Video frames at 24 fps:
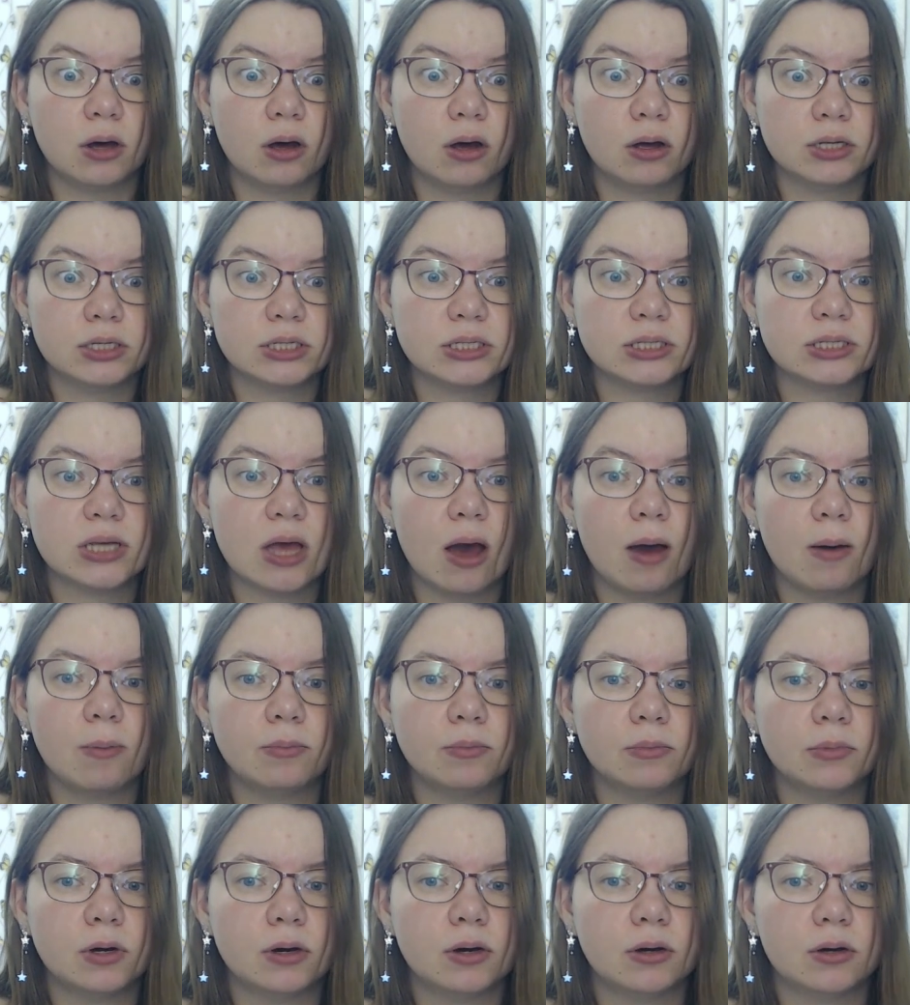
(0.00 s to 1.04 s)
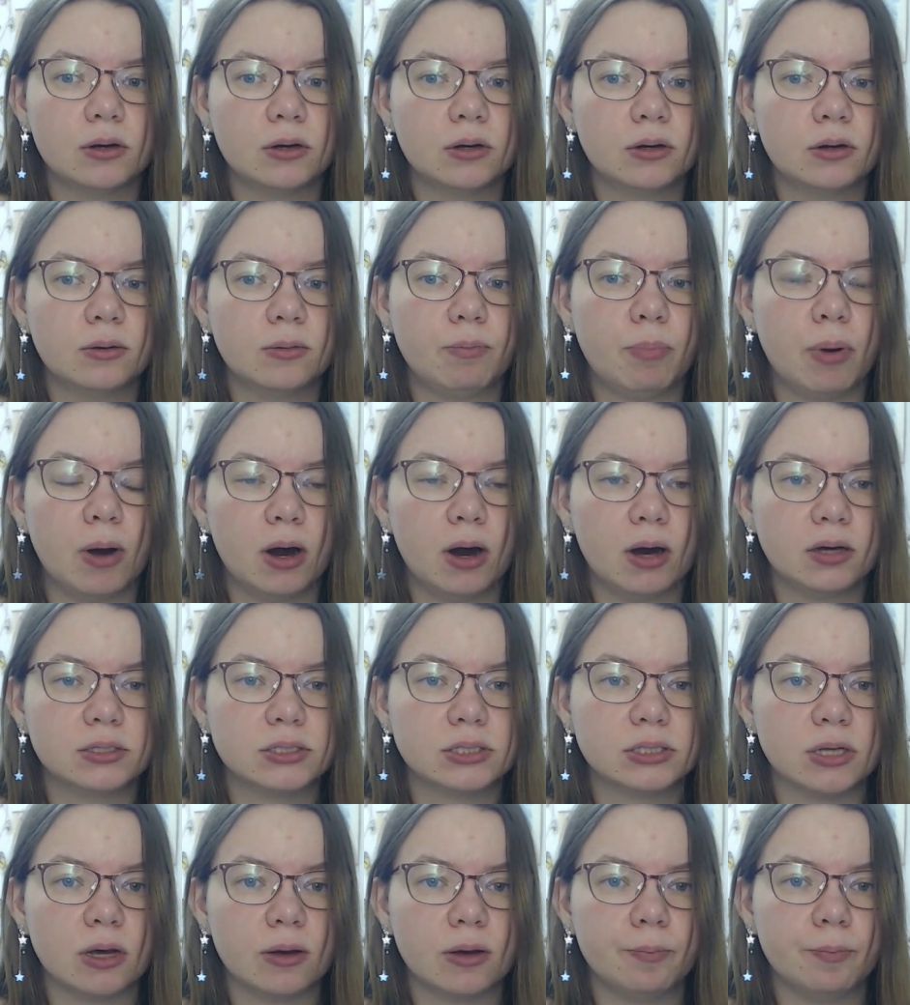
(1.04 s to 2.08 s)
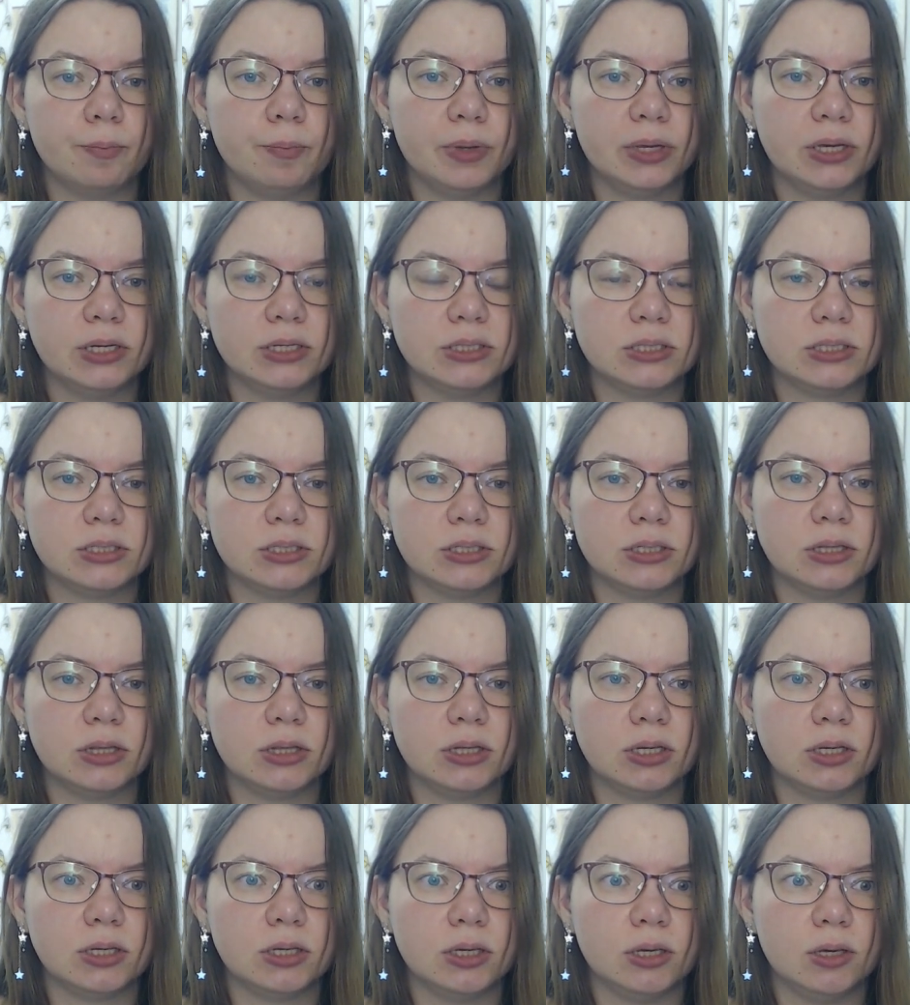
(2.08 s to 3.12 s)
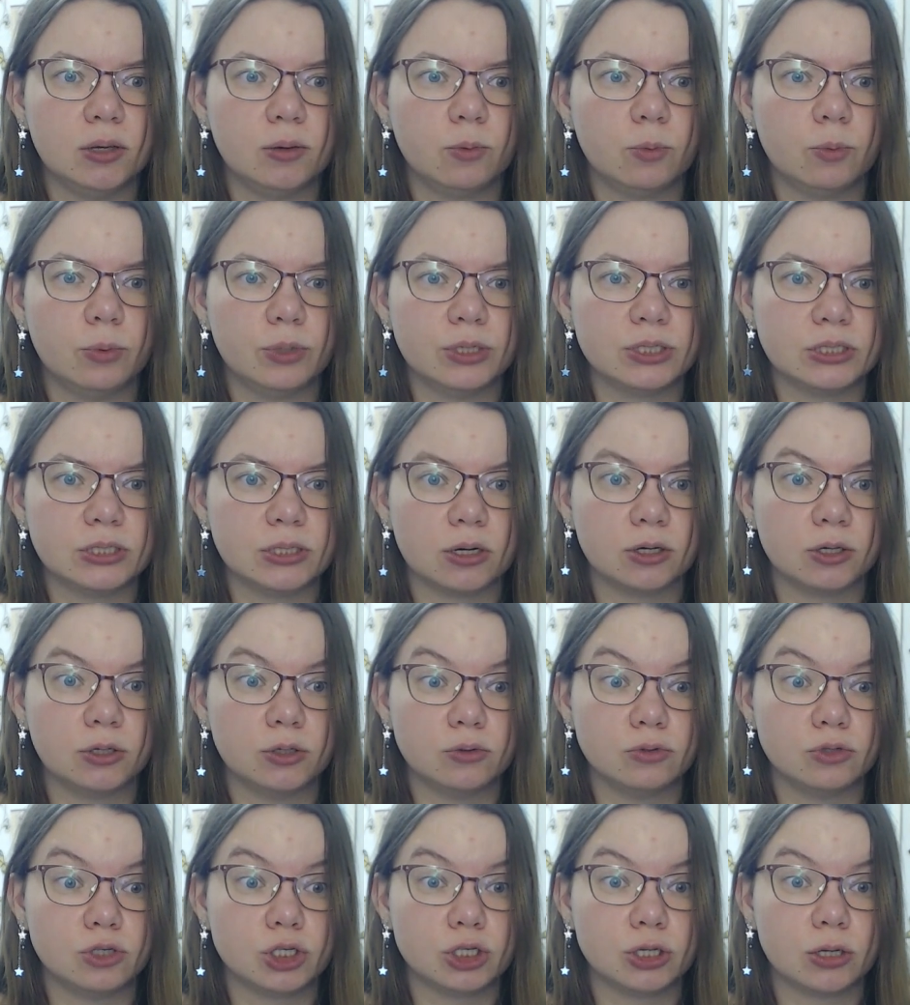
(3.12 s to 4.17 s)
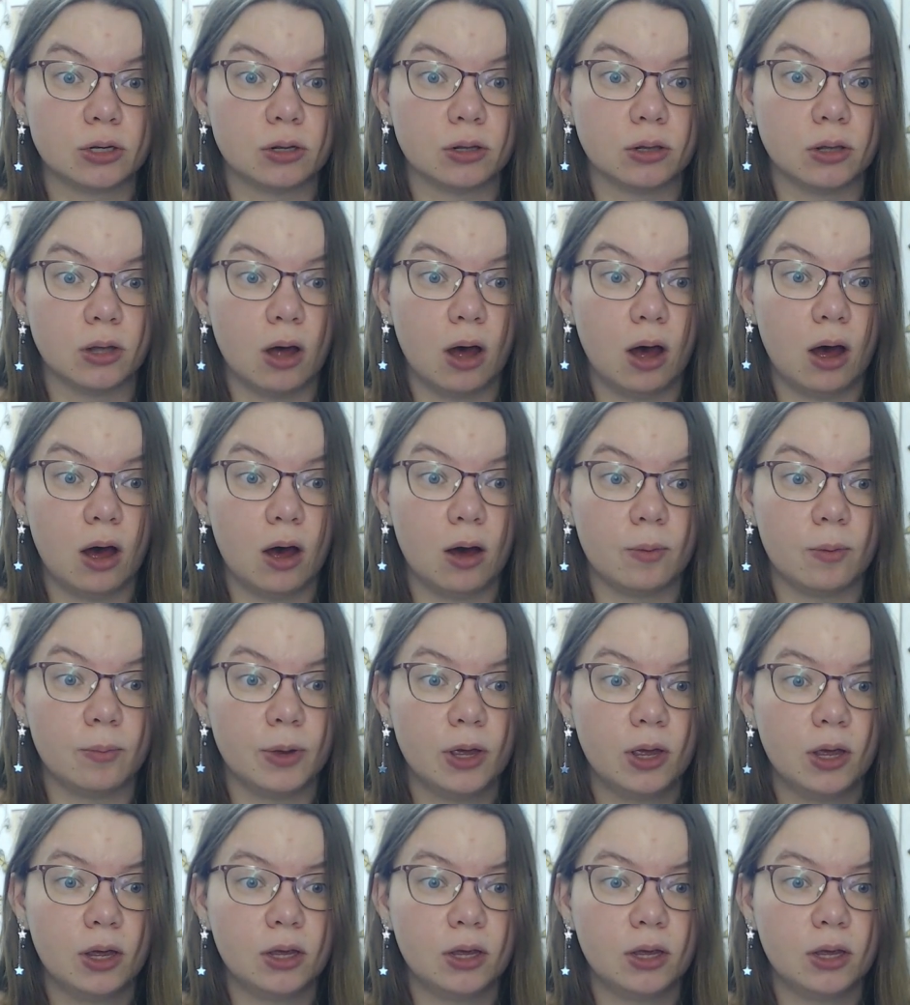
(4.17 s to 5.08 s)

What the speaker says: Some punks are beating him with a huge club.